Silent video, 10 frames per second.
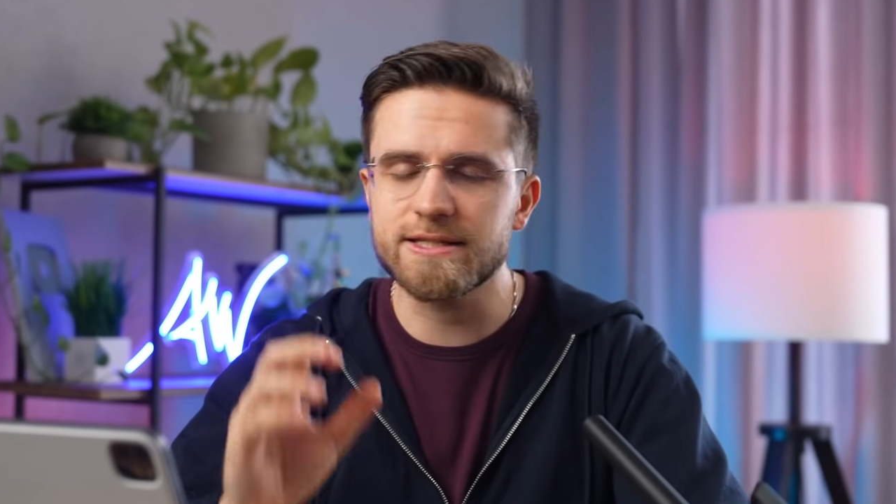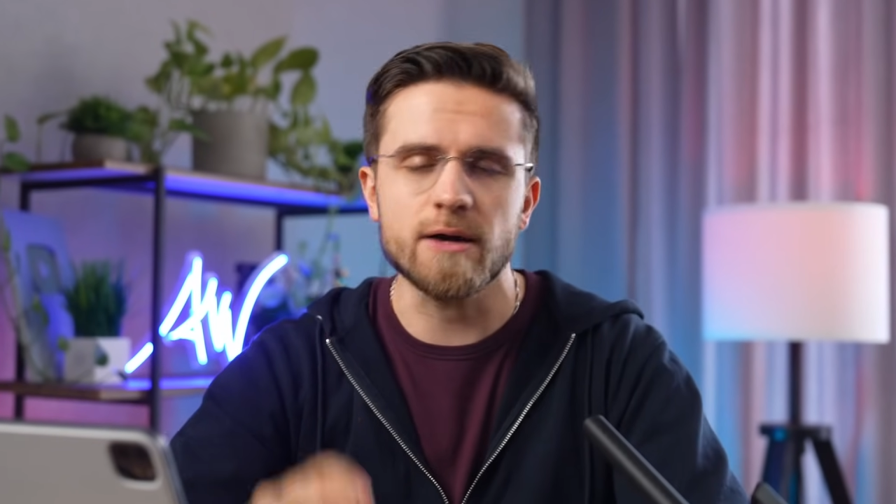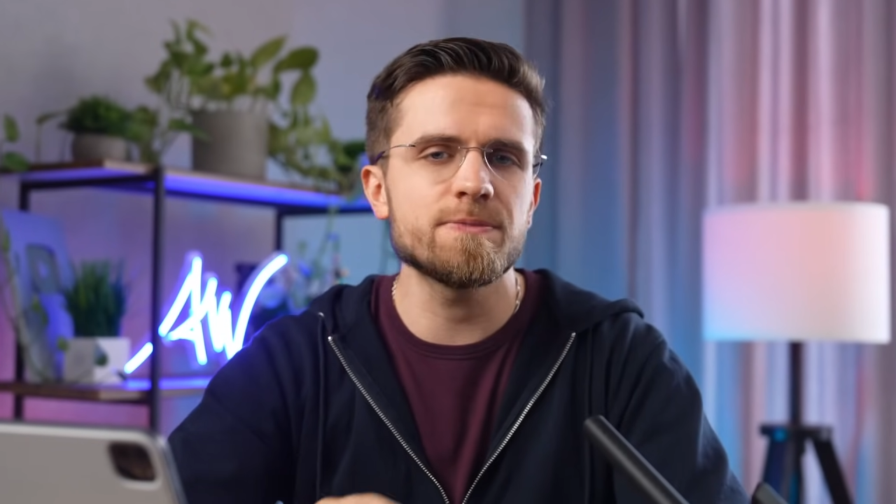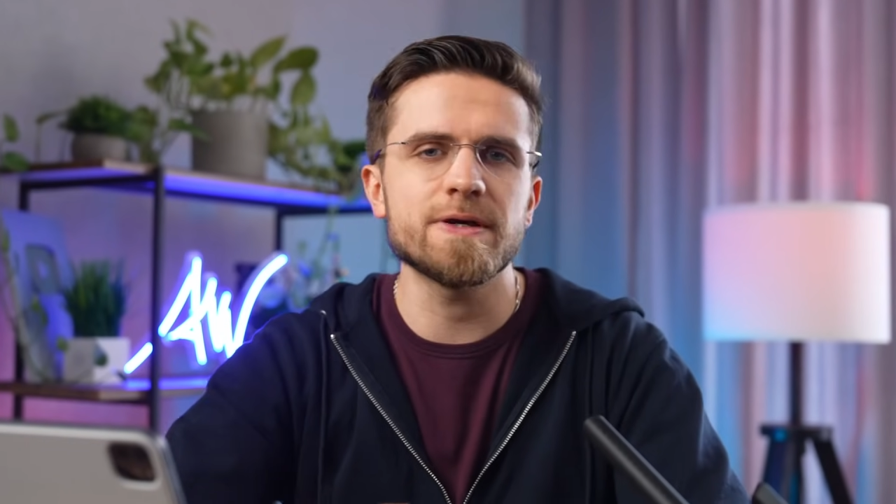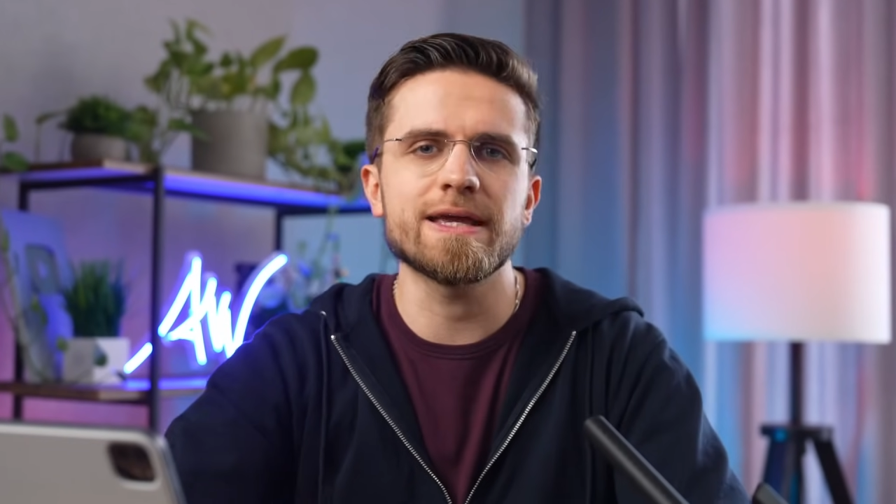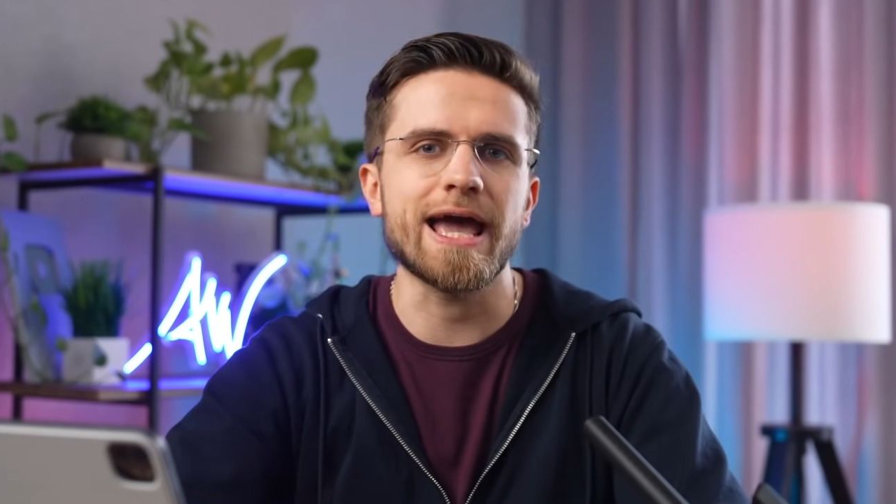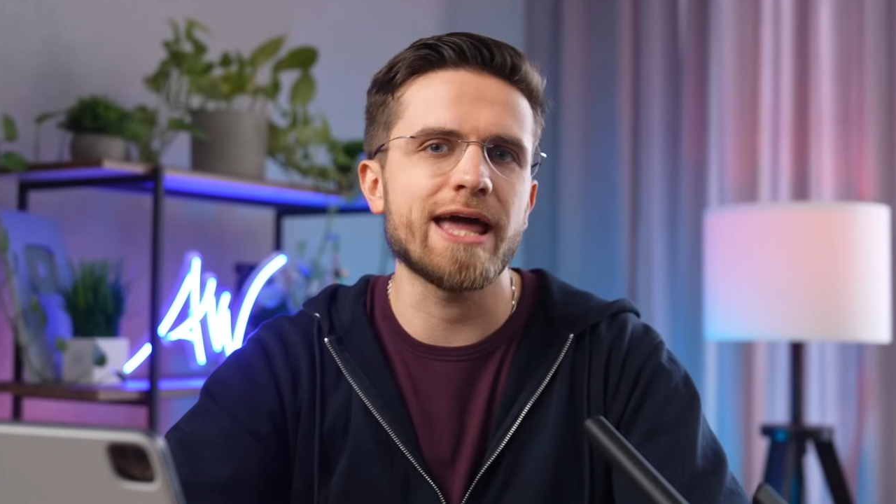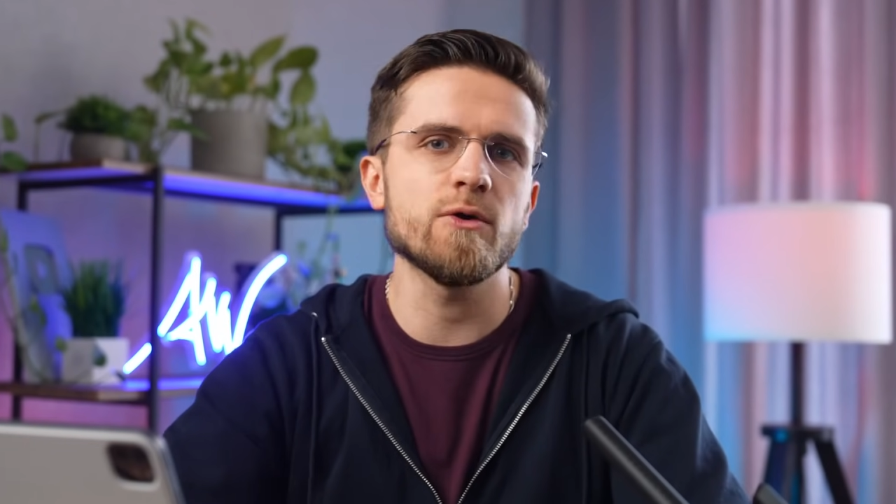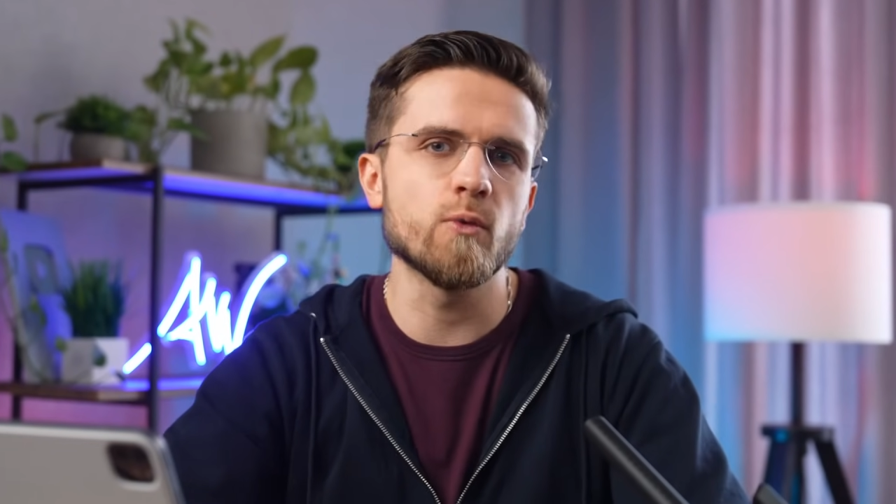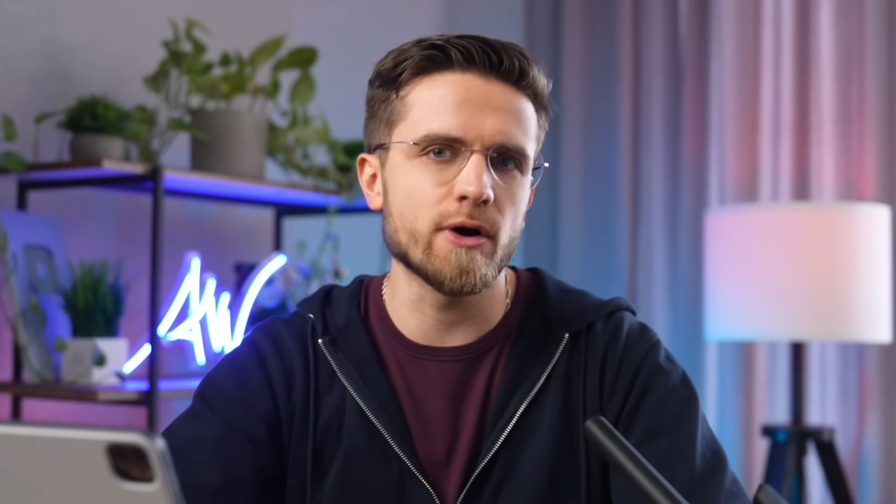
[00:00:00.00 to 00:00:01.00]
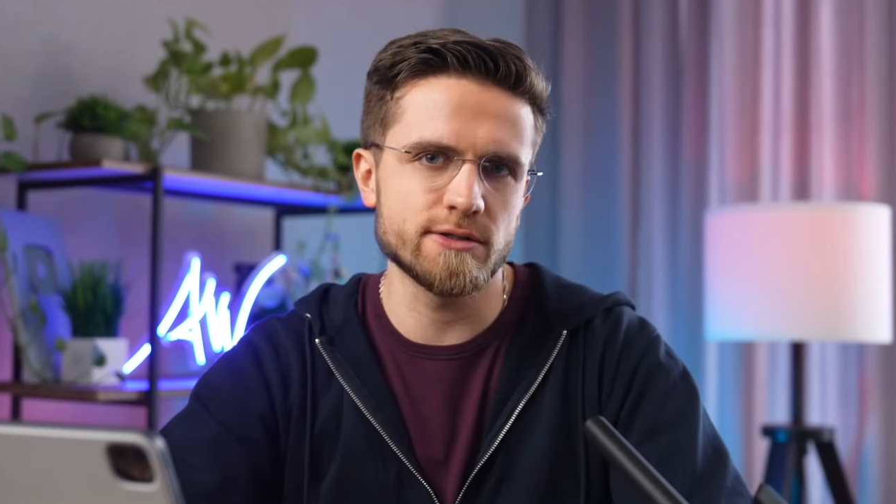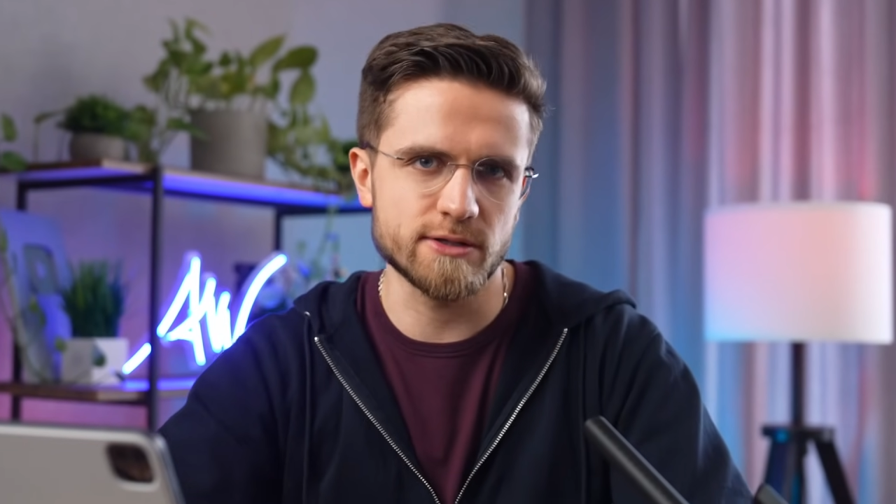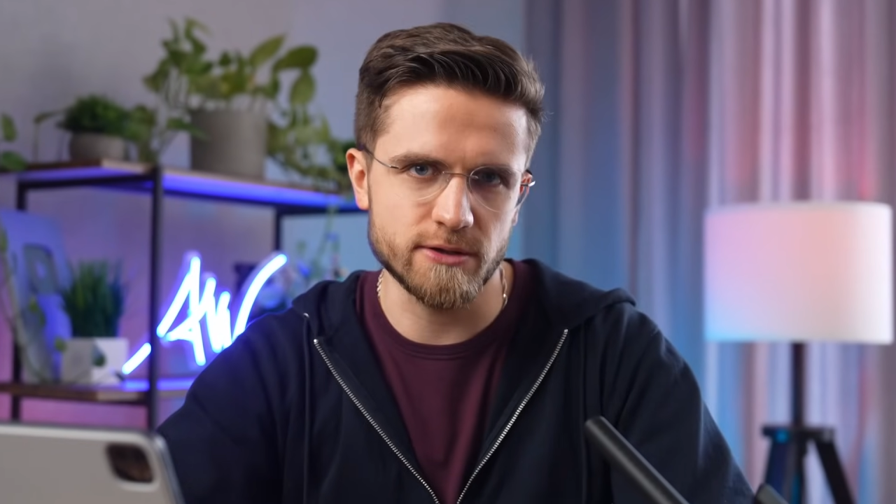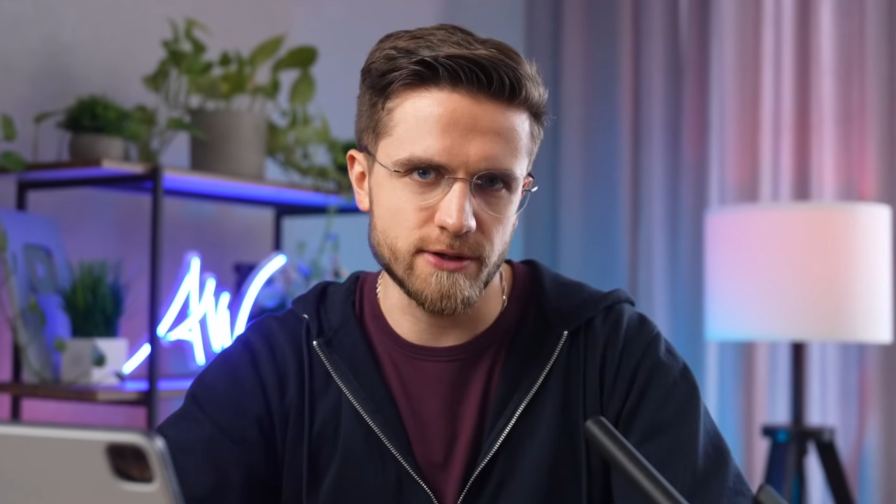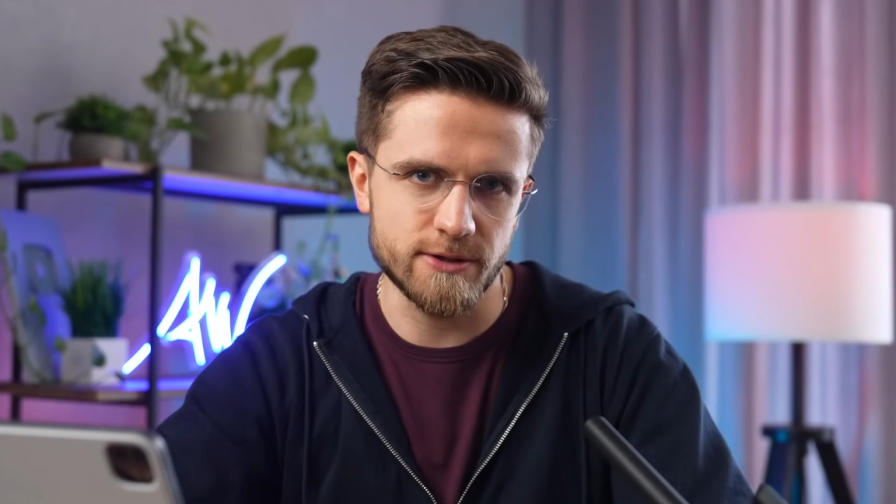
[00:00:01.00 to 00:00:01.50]
something anyone
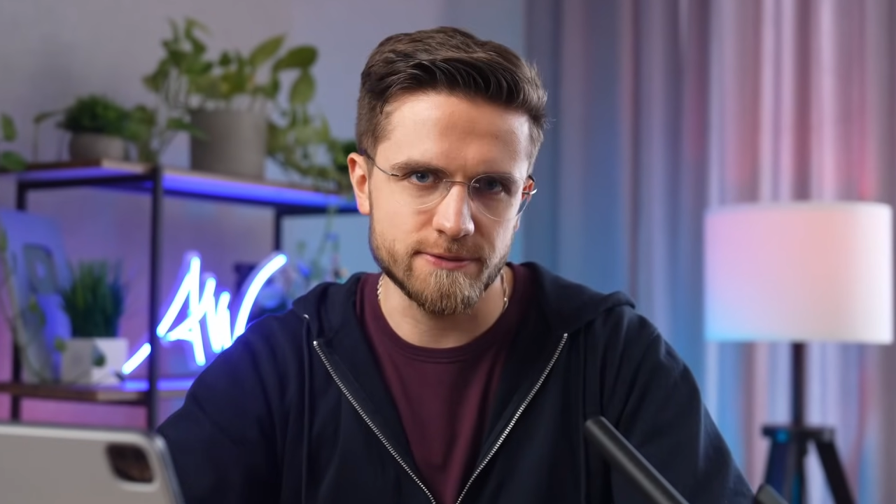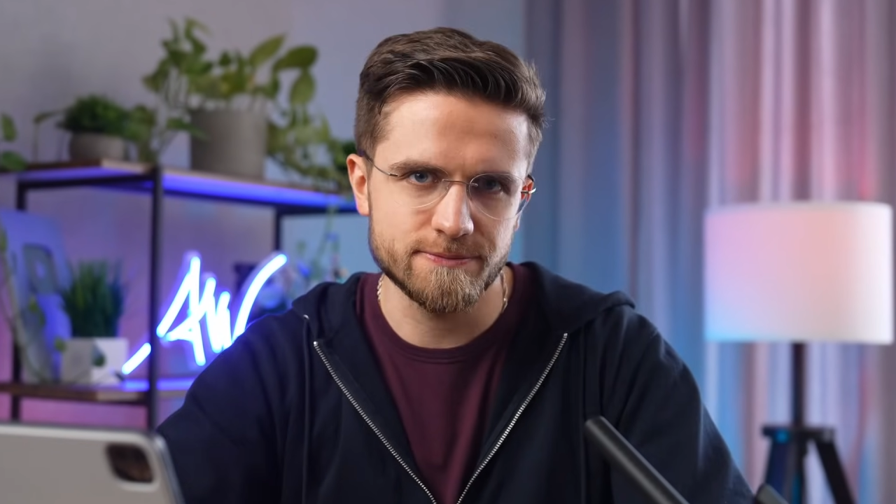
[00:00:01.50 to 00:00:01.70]
can learn,